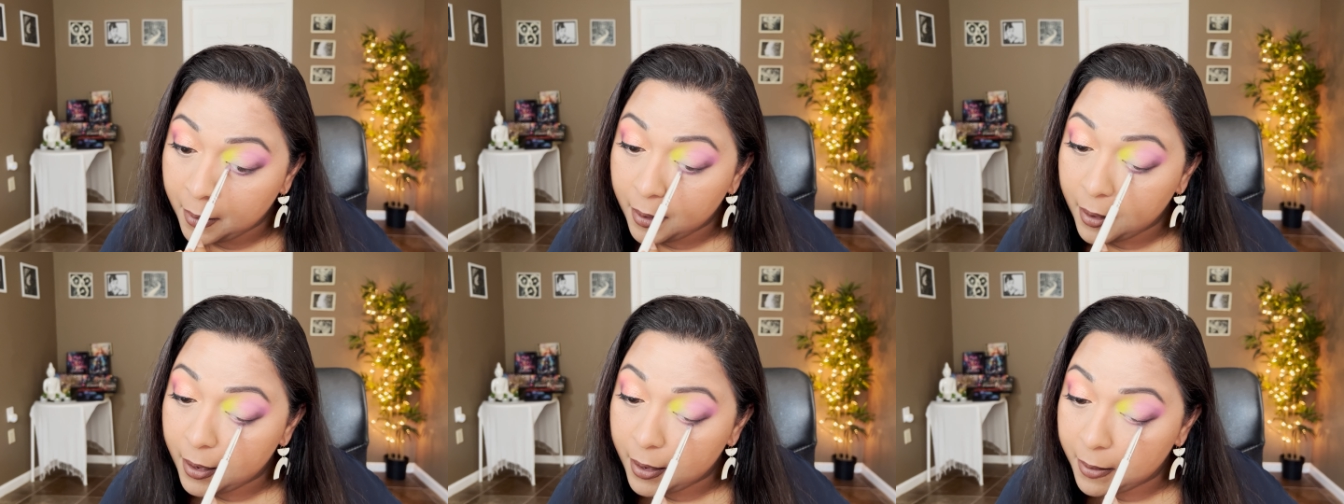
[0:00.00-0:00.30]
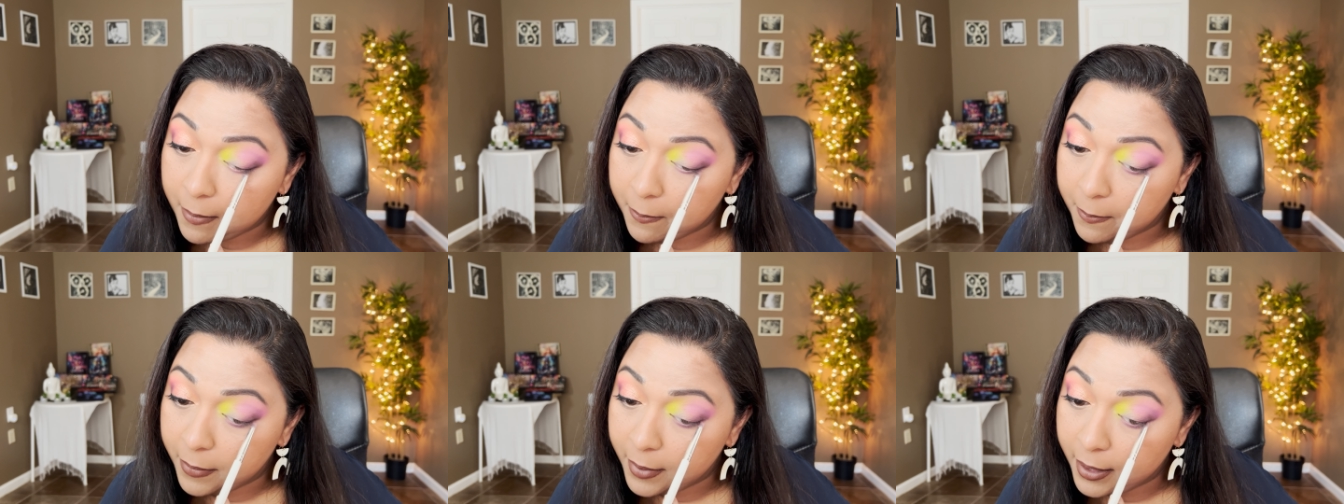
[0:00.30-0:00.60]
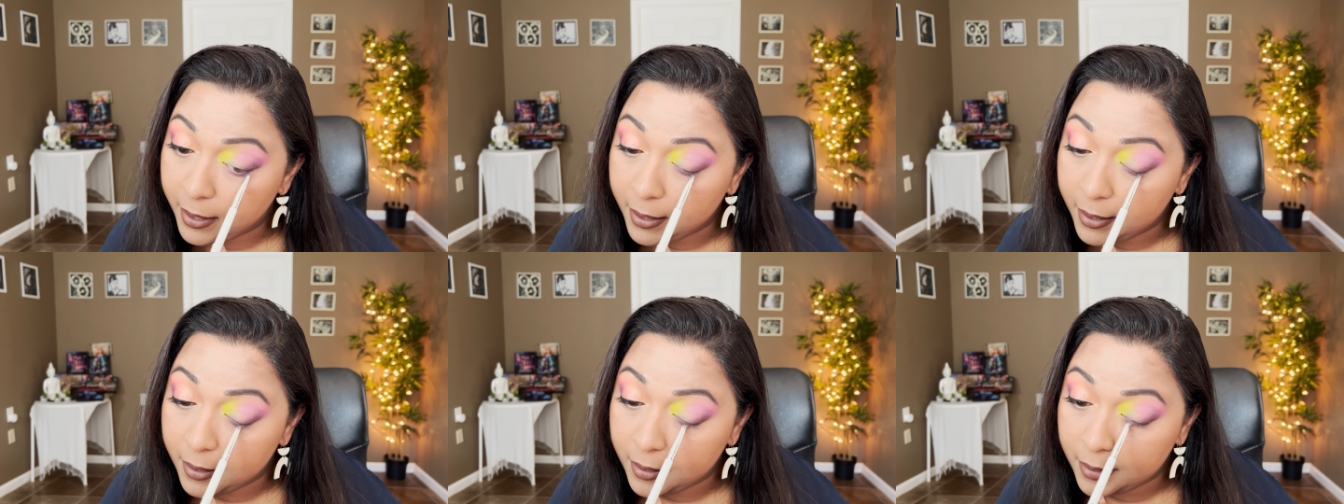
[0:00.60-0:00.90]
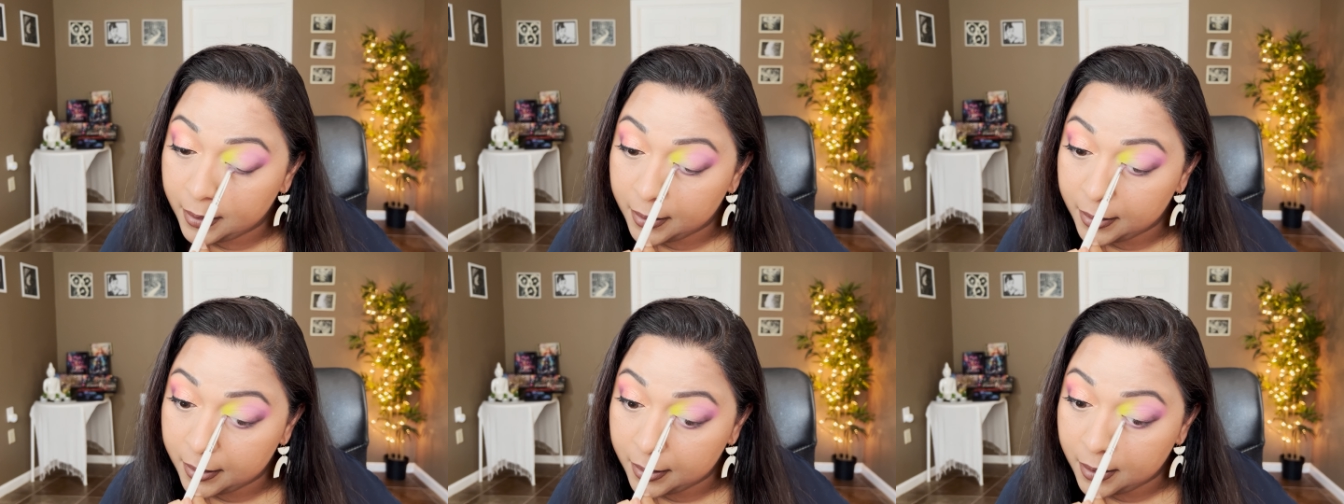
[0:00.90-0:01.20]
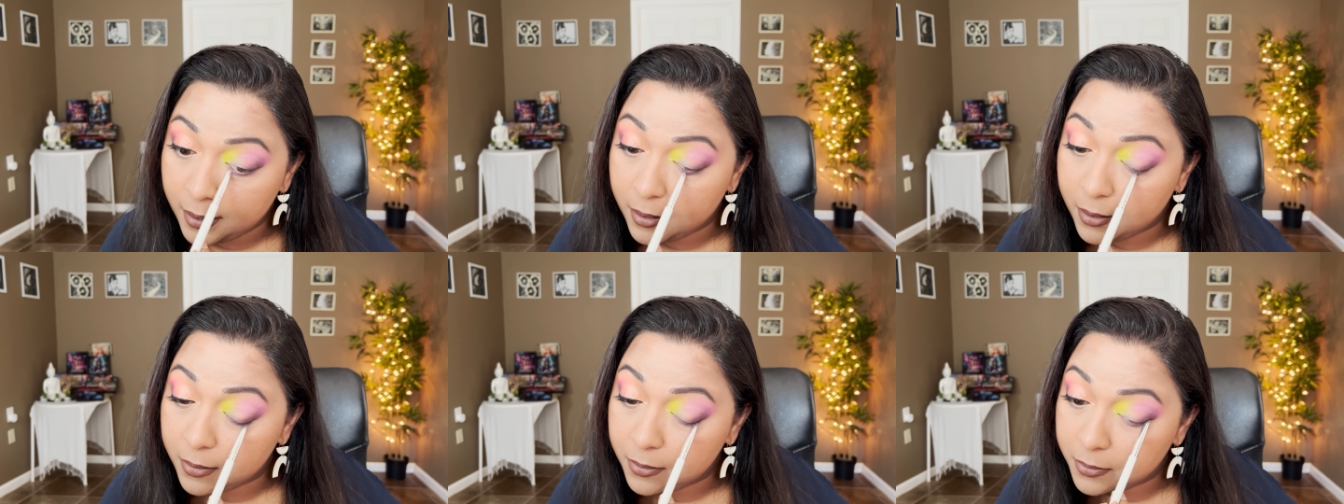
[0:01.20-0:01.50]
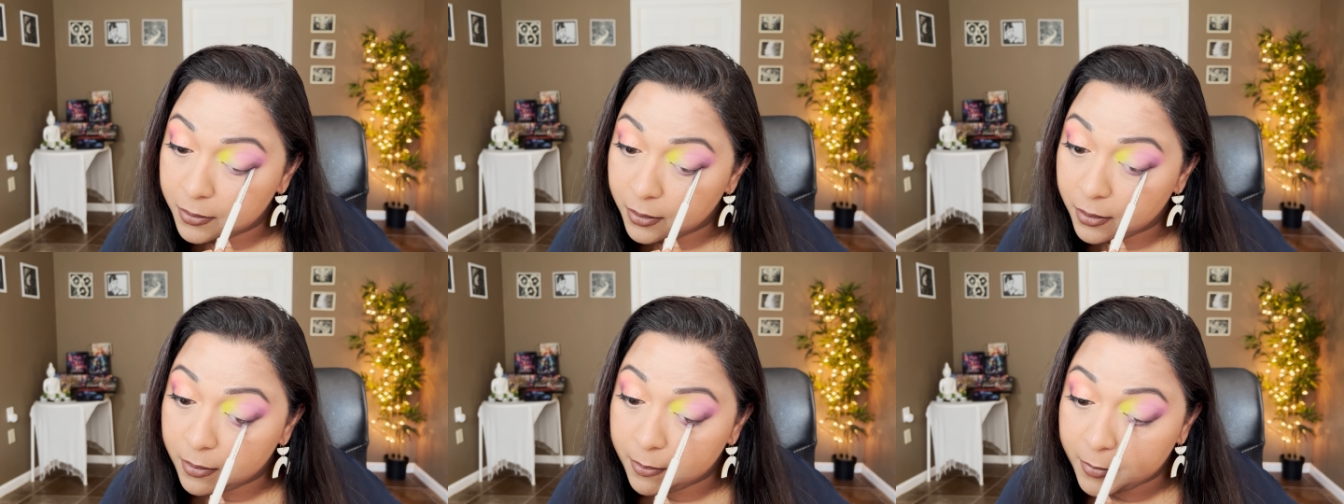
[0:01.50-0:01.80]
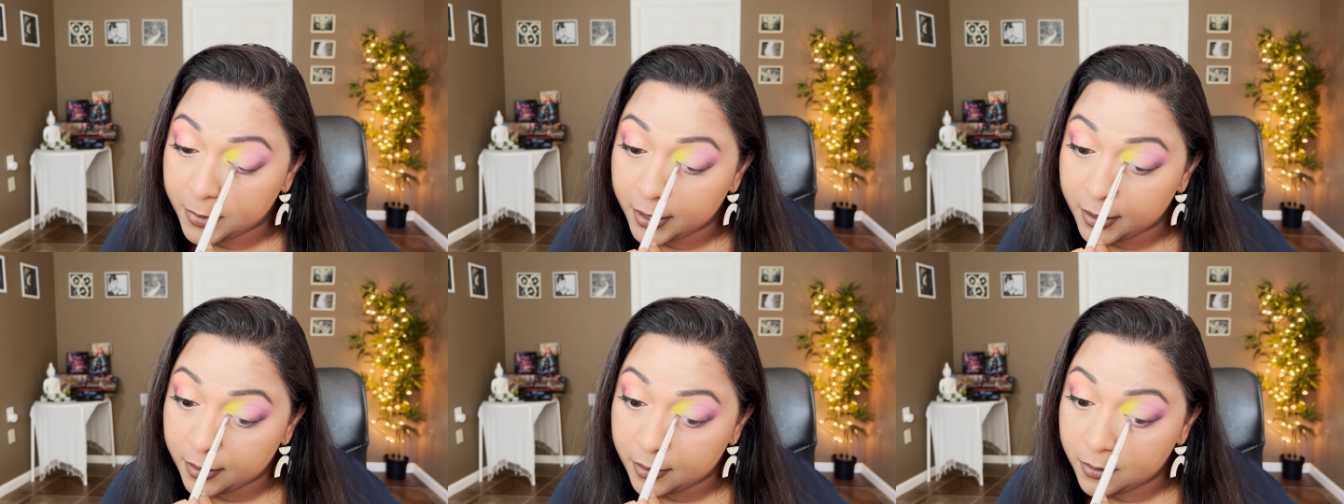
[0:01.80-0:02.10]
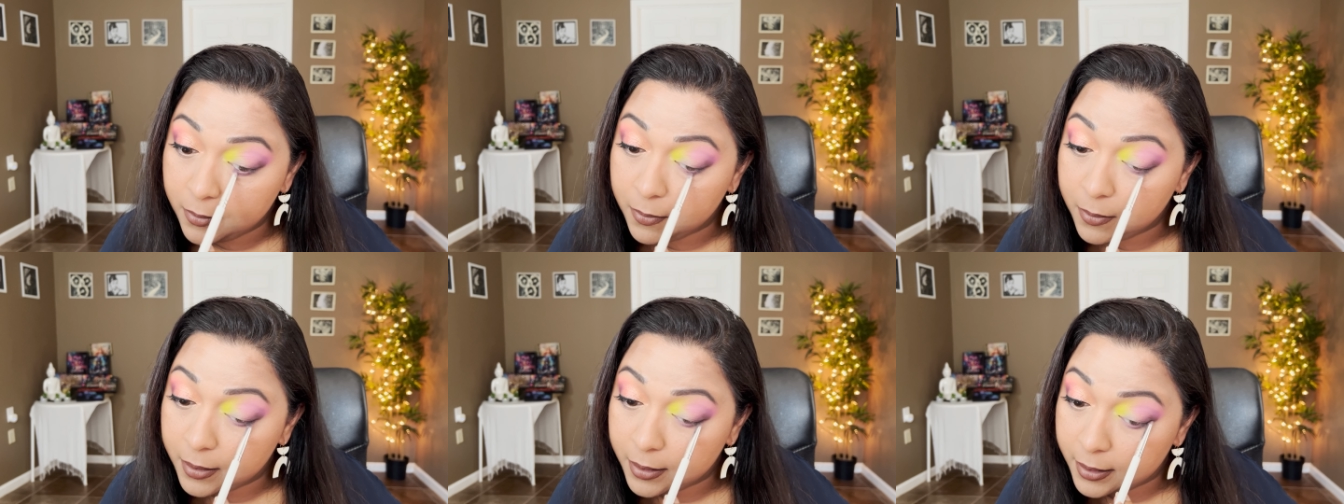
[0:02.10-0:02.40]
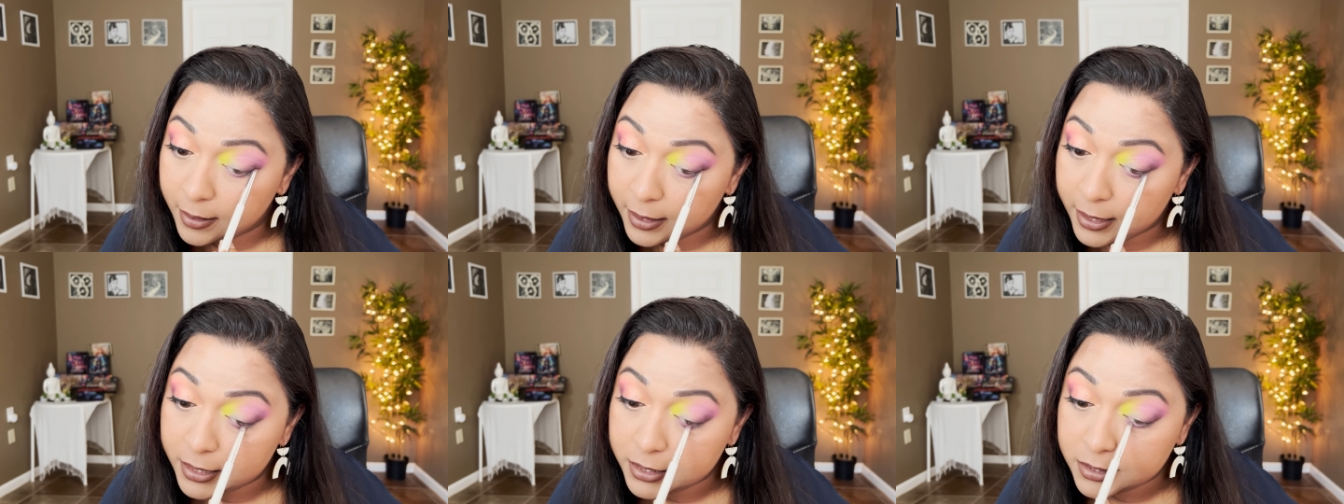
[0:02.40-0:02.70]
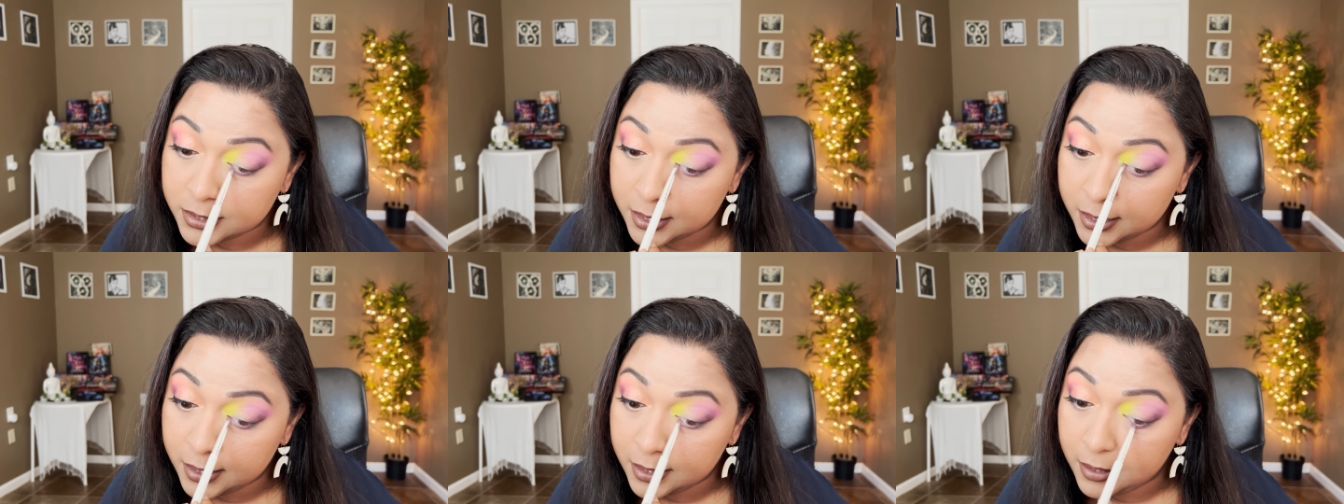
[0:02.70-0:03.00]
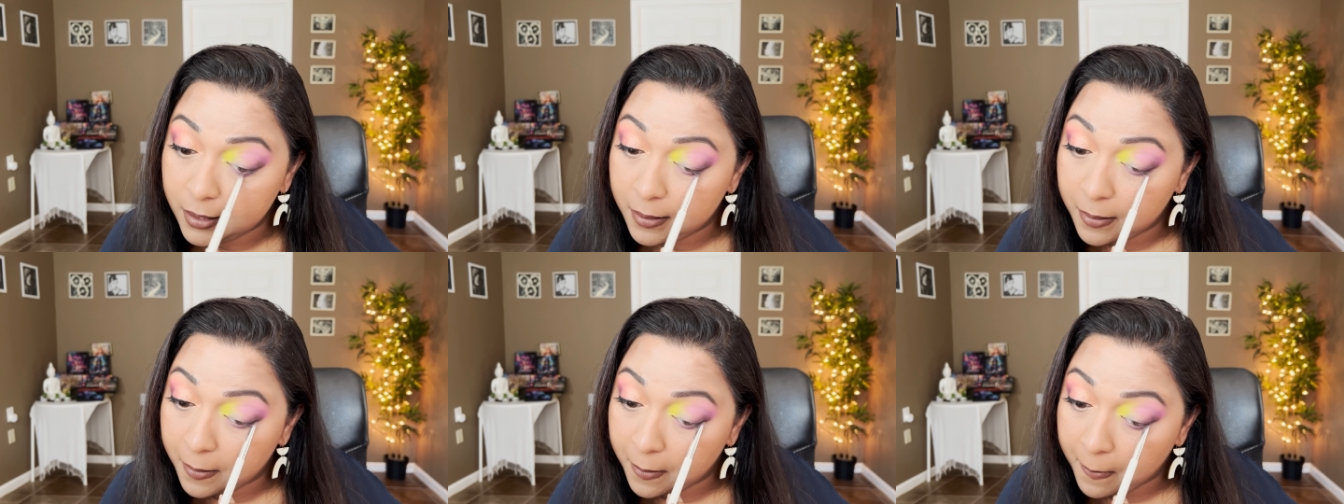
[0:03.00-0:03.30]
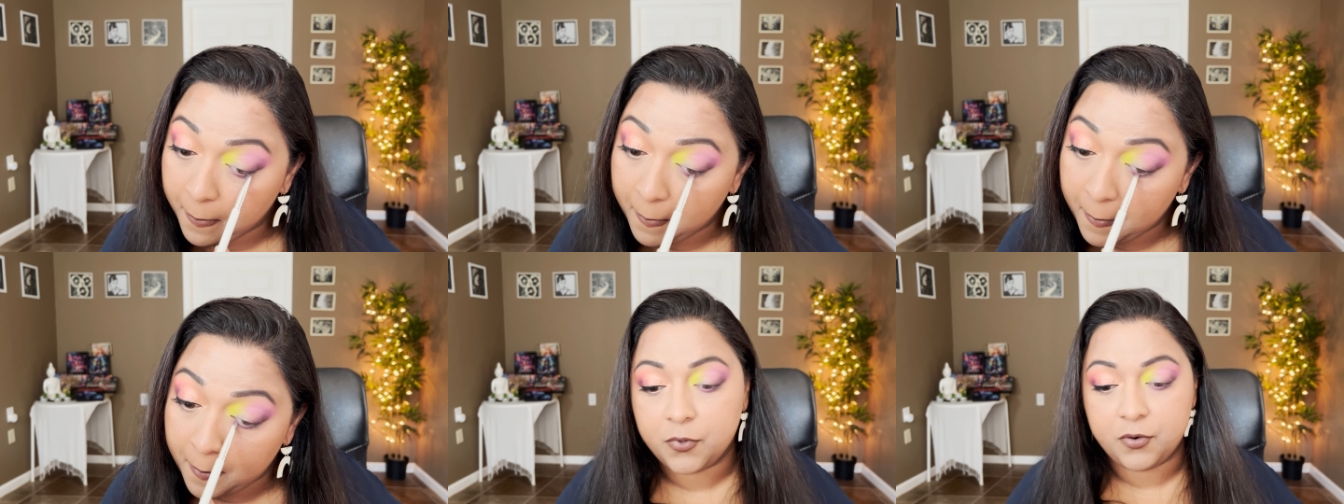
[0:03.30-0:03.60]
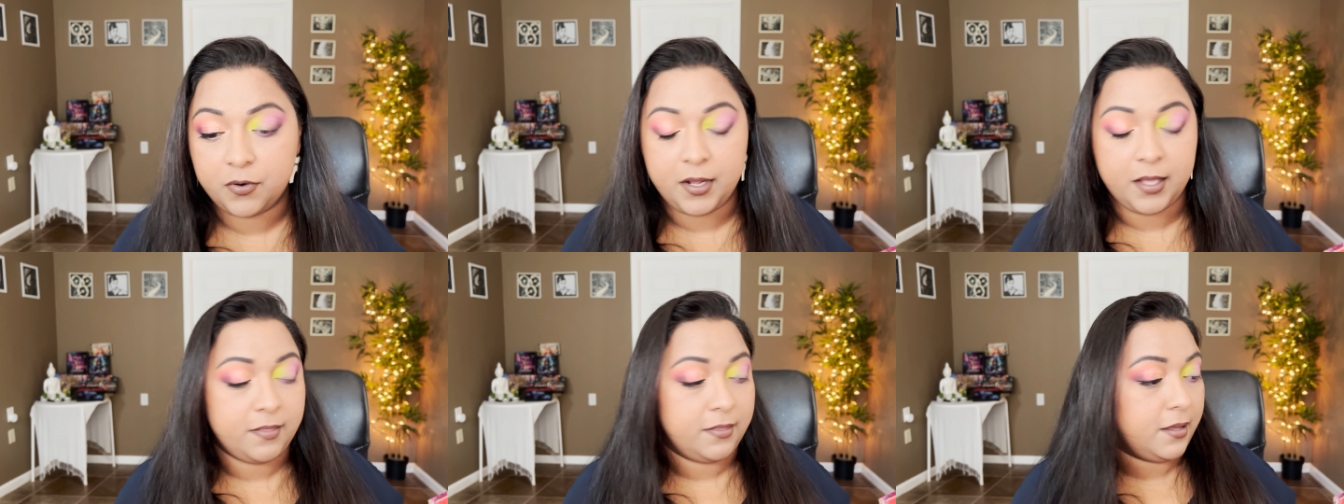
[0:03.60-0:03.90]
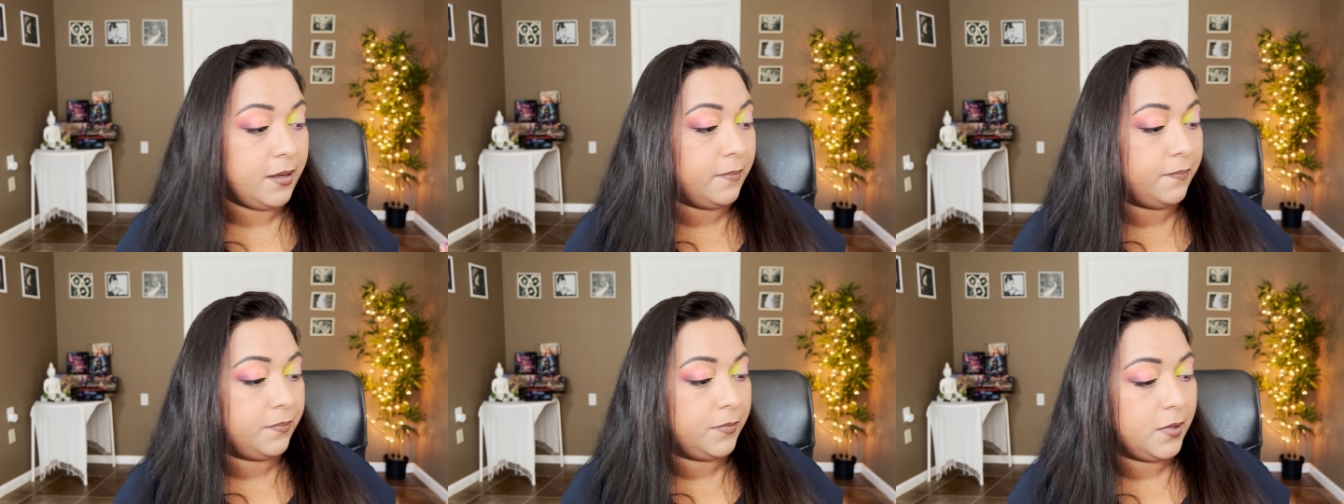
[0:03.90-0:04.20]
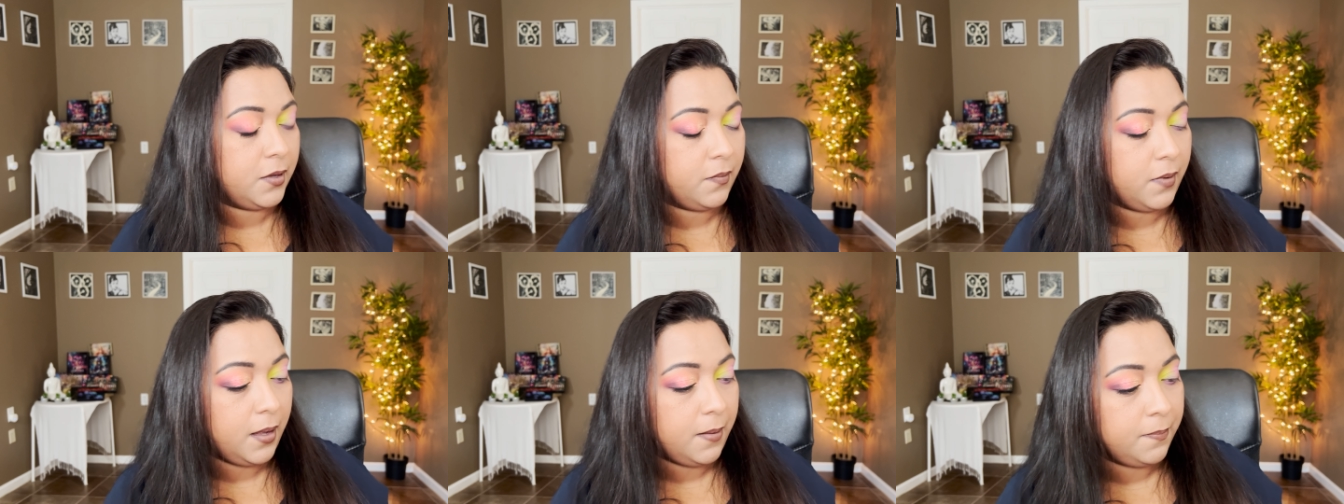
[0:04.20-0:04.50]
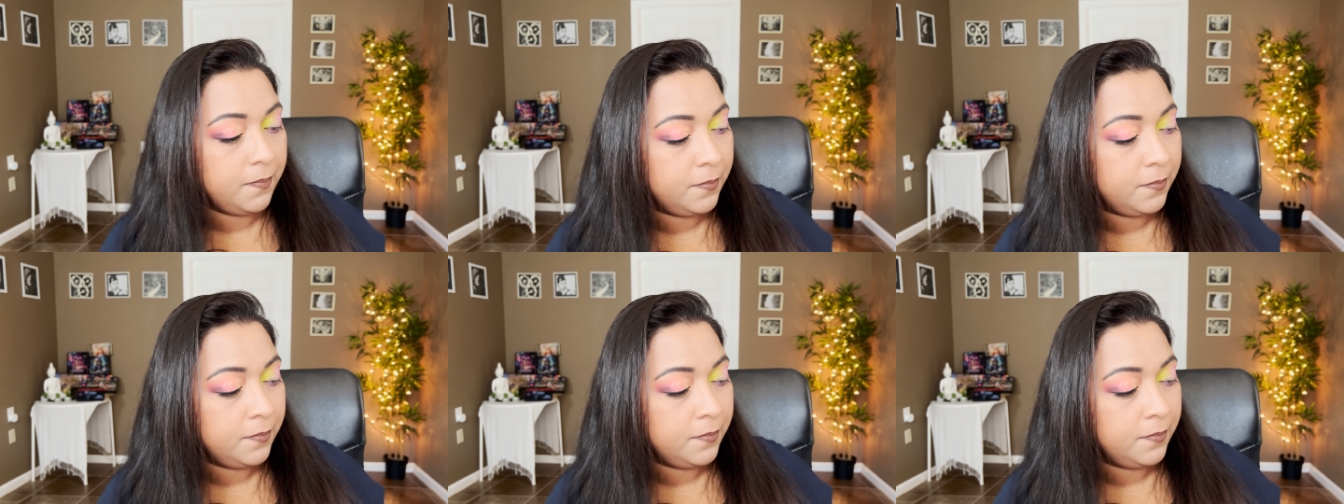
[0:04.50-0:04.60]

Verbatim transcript: and blending it out on my lower lash line right there okay